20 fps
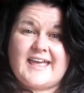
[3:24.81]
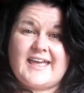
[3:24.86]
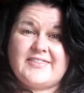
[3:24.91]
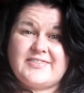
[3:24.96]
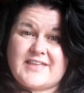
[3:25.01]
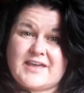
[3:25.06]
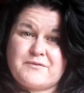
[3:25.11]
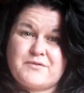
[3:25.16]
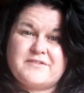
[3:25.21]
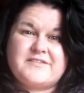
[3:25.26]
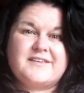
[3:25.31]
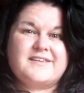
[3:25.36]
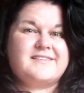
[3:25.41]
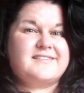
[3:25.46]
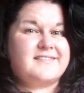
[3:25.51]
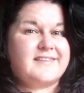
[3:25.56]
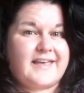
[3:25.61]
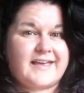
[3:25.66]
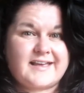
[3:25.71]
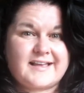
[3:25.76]
And that was
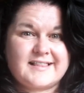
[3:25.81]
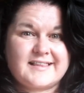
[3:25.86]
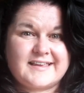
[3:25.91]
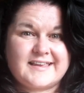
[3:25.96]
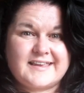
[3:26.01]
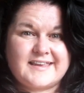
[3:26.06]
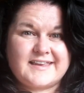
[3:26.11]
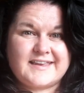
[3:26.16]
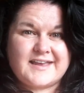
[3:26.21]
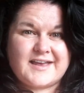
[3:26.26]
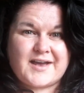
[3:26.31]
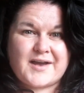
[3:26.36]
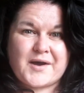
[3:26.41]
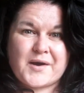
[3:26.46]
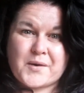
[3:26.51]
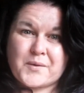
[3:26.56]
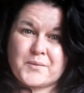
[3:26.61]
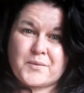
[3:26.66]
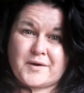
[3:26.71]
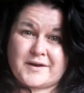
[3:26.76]
exactly
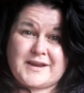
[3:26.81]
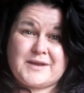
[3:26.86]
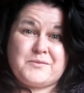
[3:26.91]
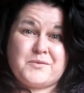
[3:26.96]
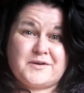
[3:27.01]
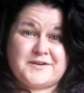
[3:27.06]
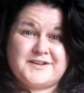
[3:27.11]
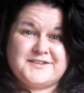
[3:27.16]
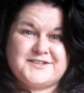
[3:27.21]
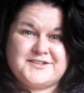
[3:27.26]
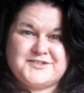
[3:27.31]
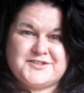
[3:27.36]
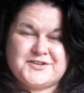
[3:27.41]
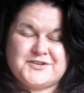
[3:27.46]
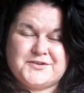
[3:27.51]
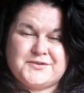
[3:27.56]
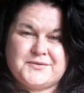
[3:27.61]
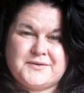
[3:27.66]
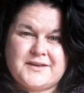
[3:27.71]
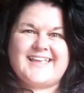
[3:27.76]
what he wanted
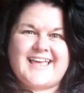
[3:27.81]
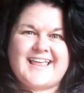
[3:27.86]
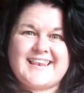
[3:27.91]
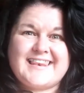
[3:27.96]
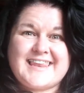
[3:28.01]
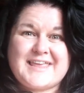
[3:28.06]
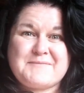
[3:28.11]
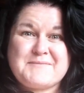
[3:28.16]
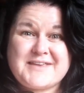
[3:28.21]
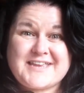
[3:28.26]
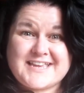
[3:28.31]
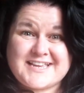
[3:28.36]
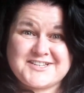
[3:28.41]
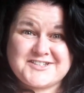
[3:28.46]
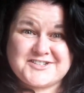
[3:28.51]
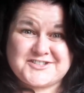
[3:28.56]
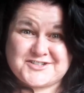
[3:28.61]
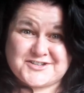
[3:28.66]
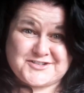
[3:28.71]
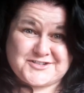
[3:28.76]
to do. Let me
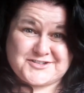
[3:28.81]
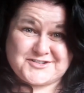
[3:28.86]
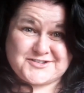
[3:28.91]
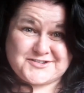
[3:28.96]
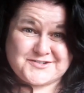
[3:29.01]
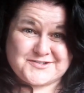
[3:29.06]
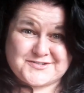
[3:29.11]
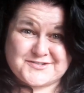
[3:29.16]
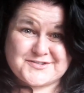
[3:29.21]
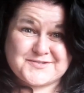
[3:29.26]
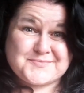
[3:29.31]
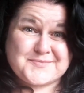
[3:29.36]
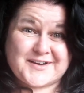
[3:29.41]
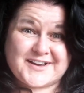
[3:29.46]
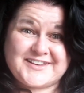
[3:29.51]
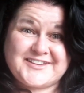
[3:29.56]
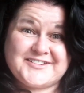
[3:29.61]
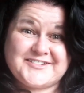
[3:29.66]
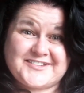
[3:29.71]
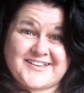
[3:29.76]
introduce you to
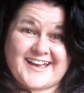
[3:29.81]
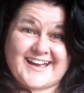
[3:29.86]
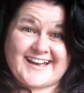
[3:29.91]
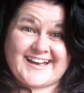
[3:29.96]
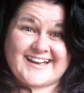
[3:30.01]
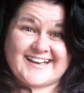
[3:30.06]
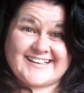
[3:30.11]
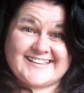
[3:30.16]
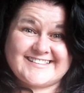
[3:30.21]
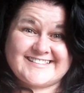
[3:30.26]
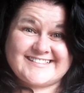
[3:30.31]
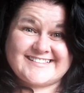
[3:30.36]
my new car.